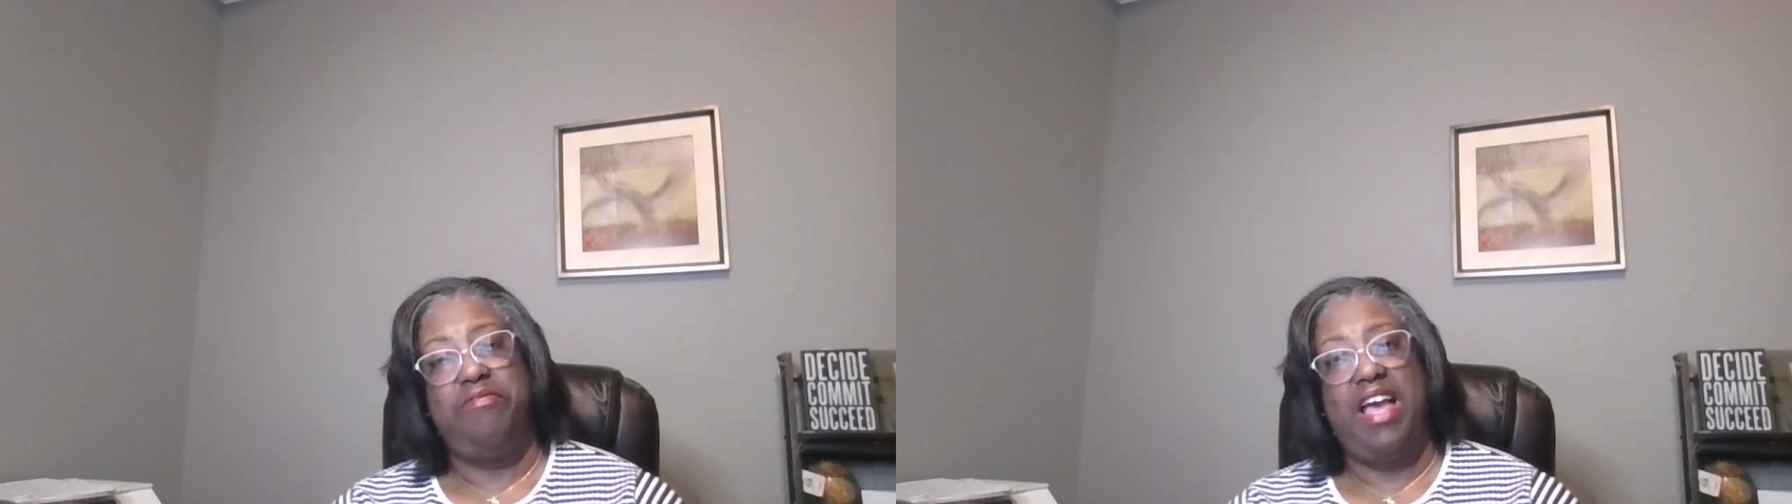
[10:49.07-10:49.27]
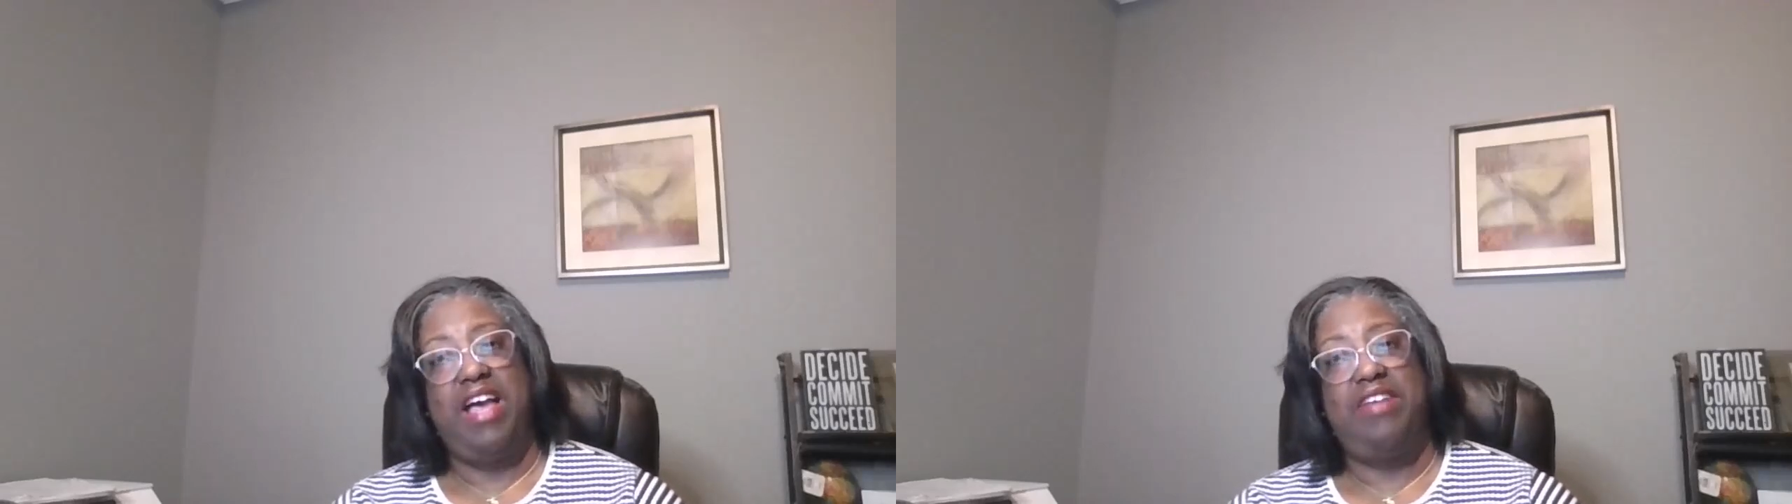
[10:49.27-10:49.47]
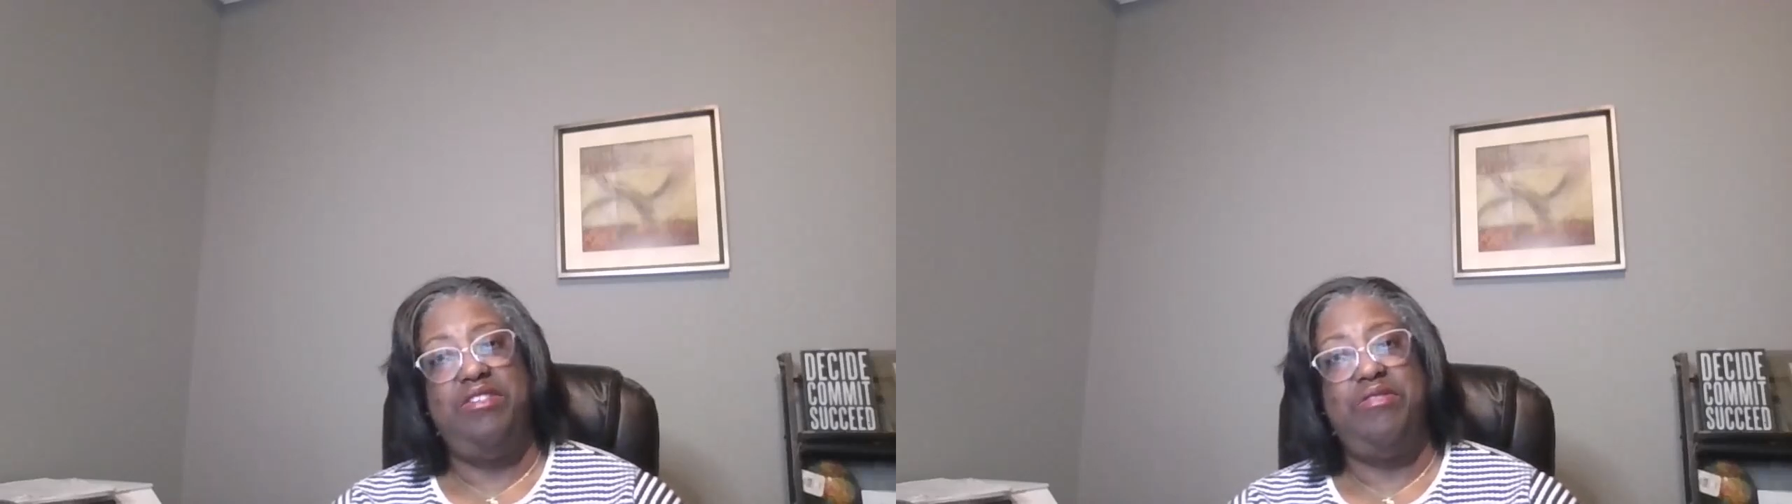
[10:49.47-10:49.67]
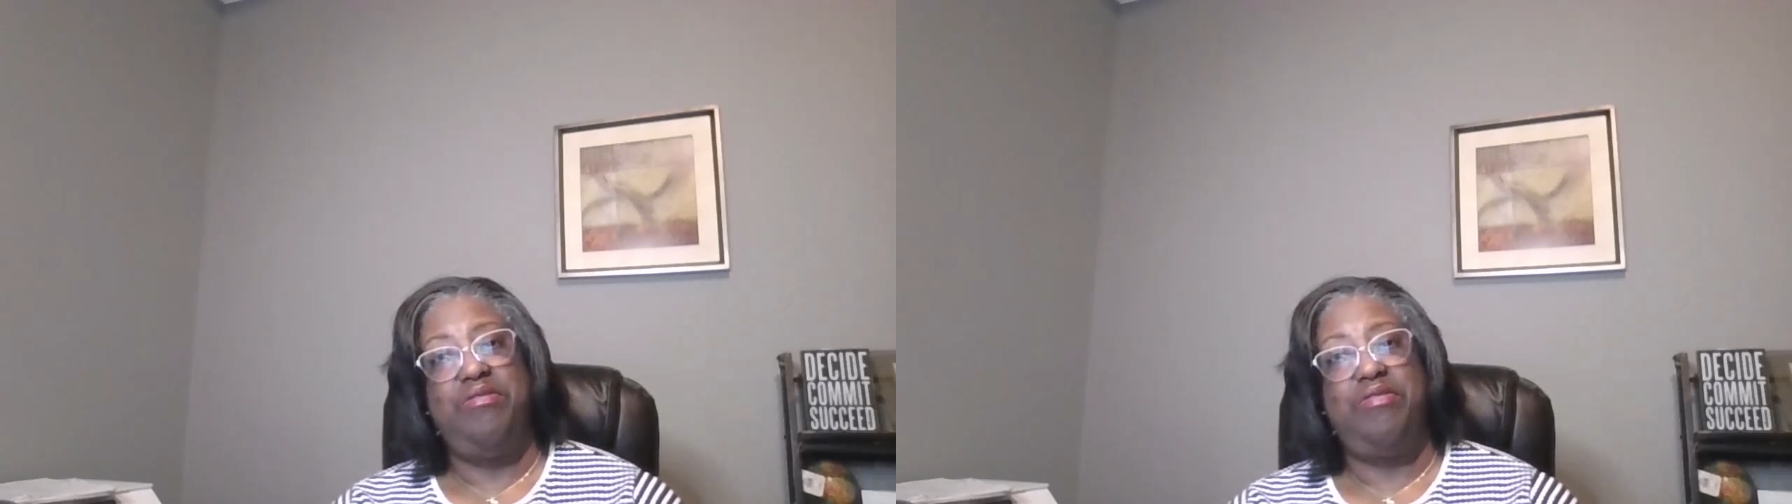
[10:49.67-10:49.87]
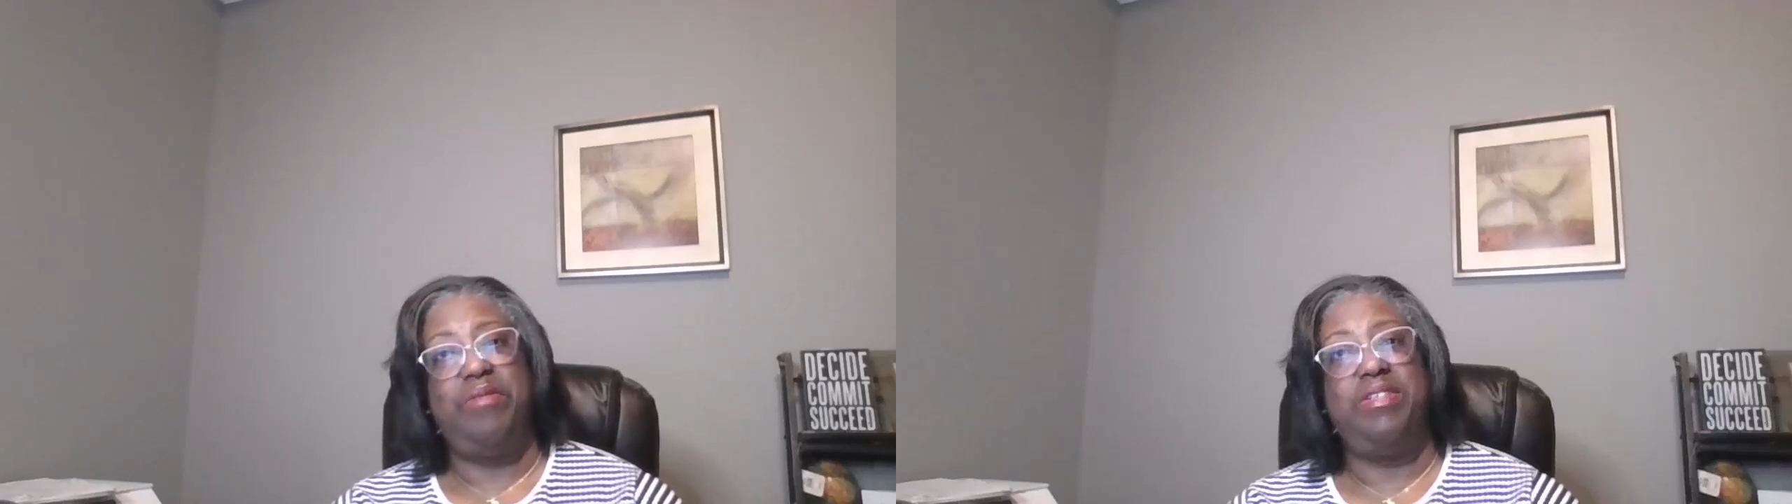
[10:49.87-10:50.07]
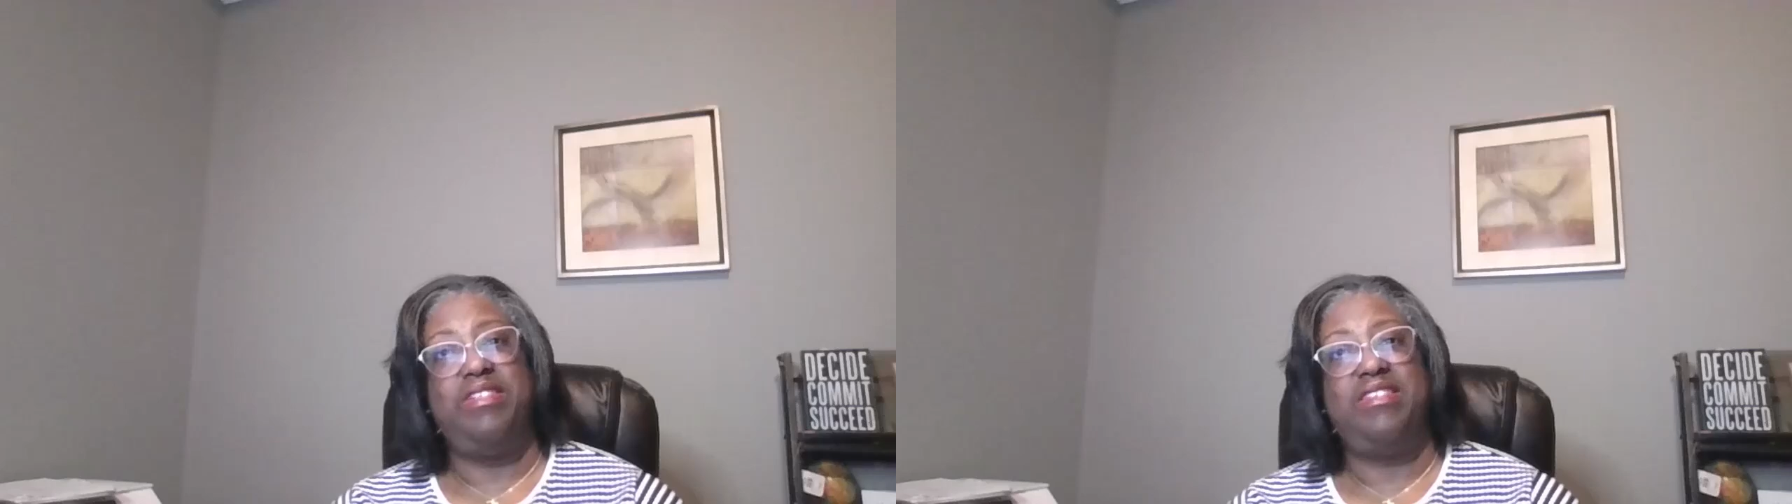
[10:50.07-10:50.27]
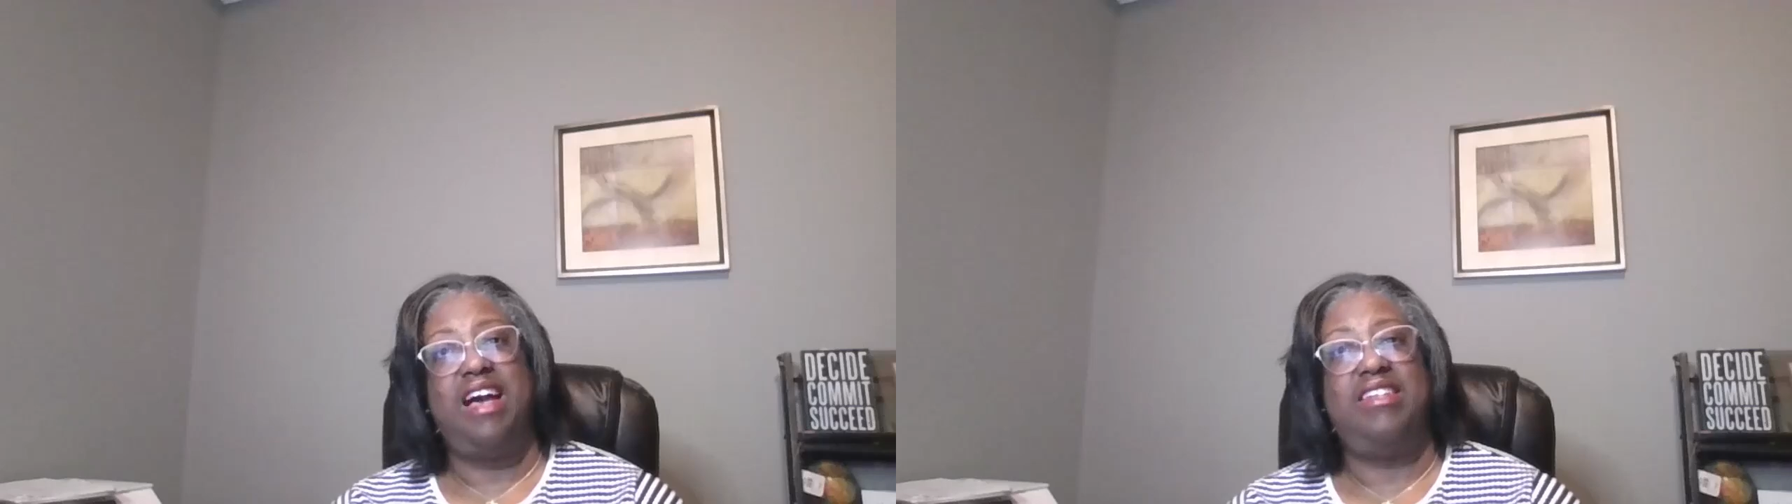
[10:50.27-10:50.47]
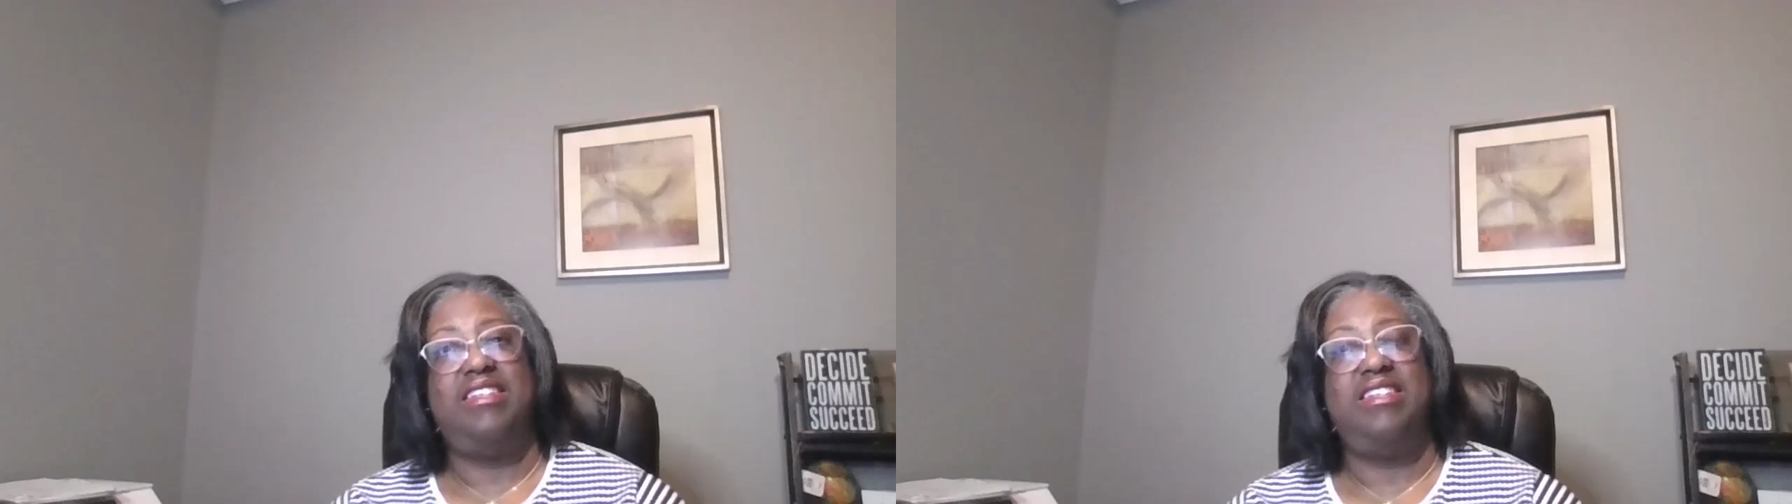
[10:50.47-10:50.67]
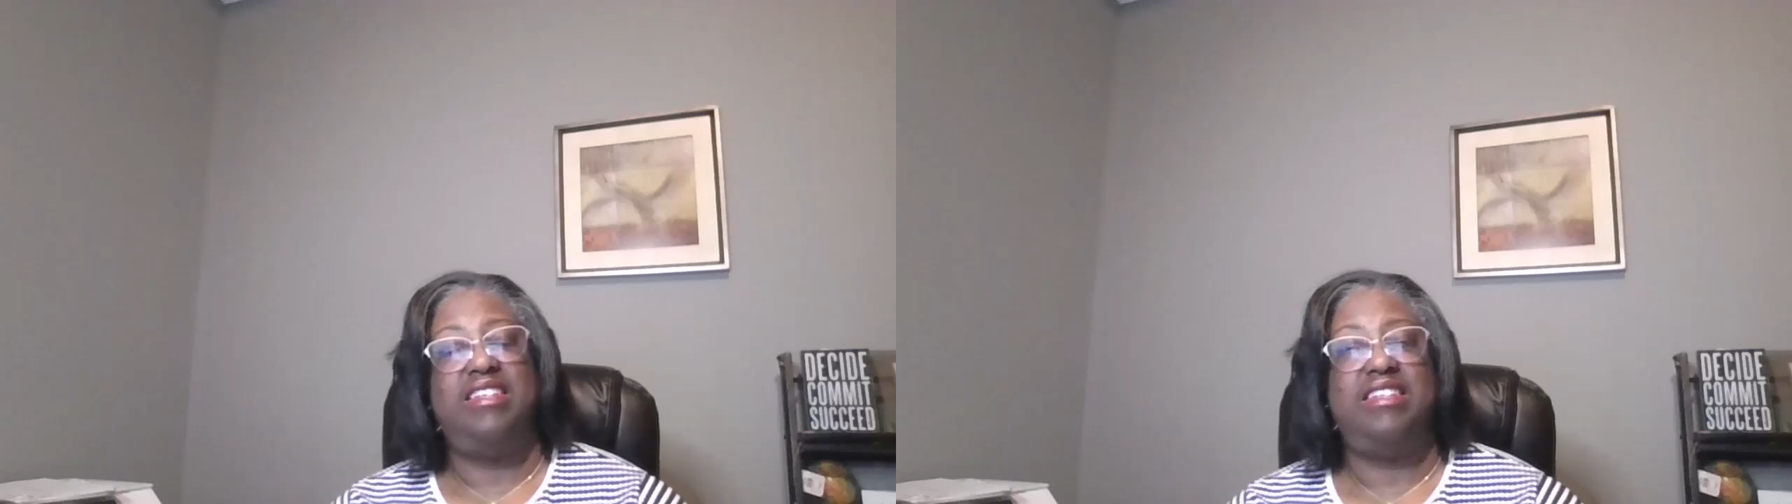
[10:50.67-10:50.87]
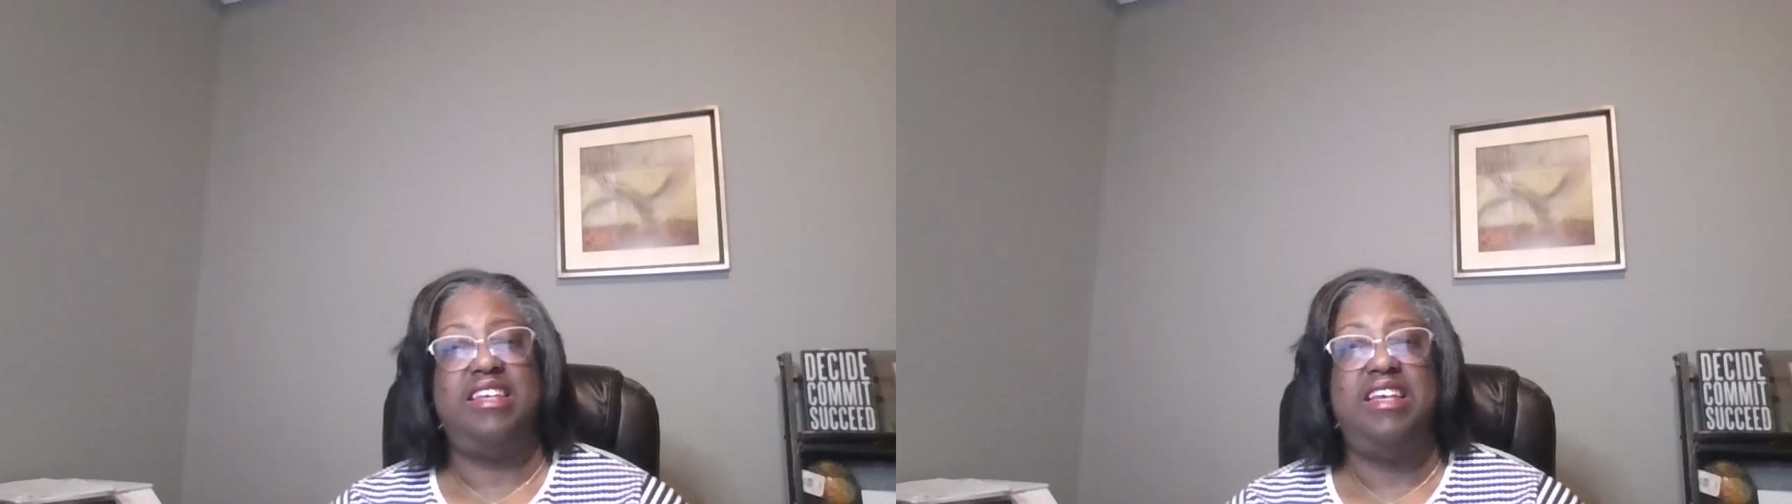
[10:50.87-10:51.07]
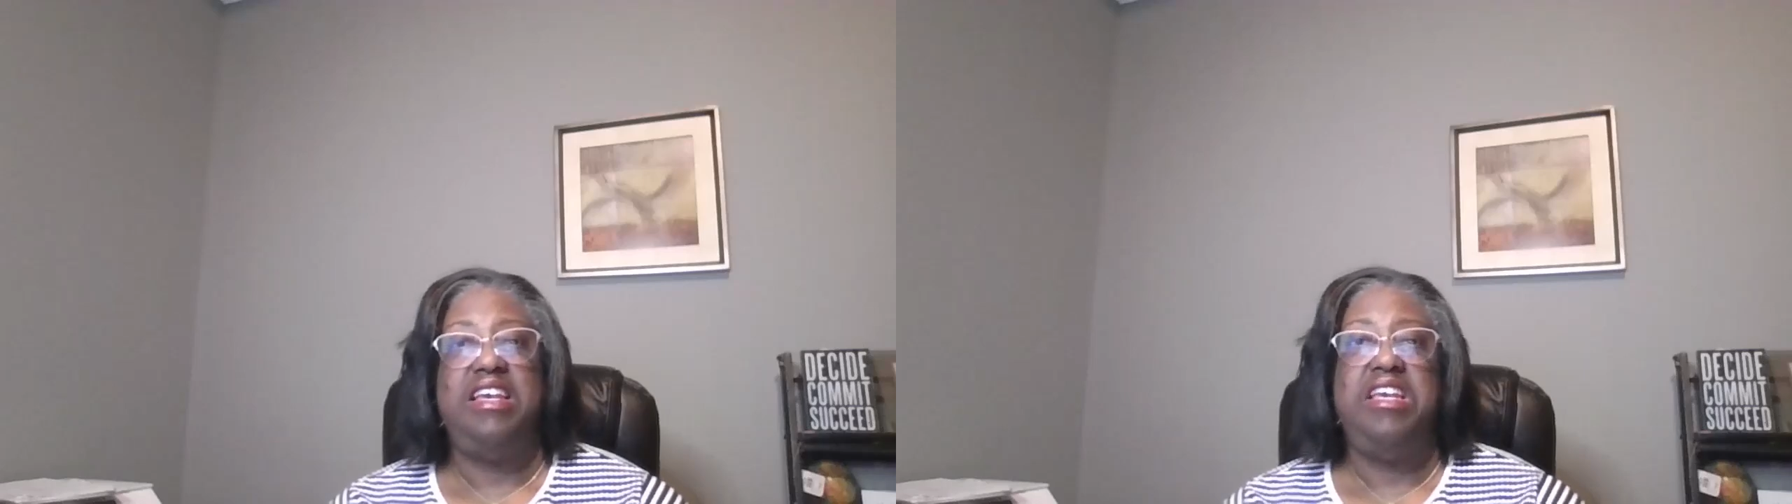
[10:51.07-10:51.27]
value from this content.